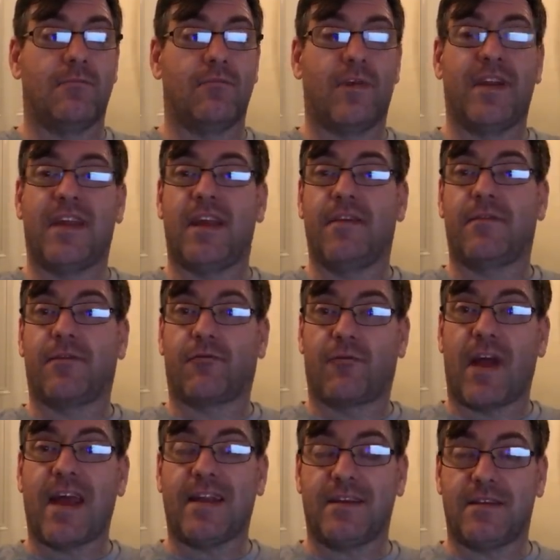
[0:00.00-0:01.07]
um, where they have
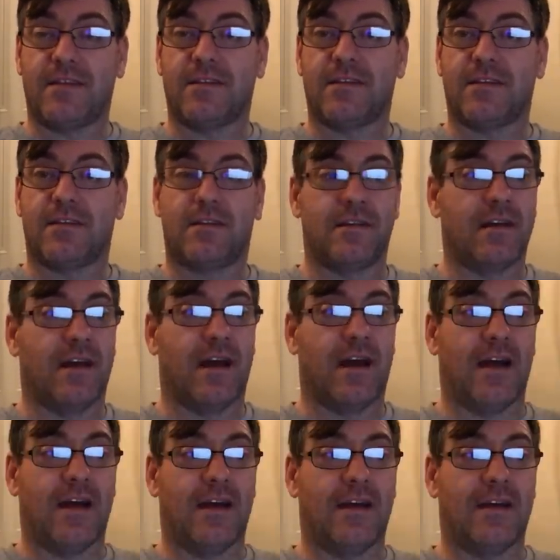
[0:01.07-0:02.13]
threatened,
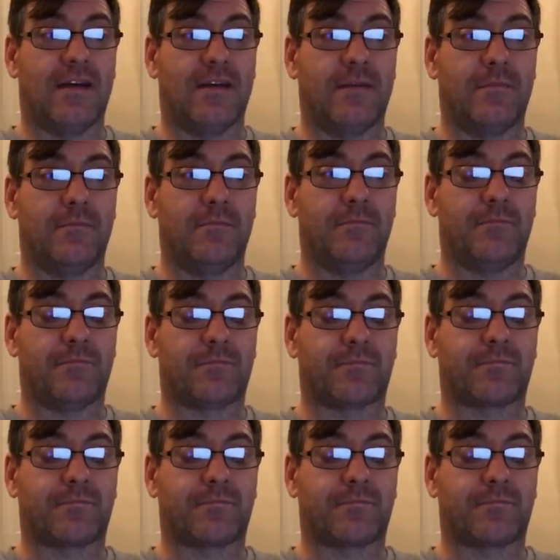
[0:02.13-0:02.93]
um,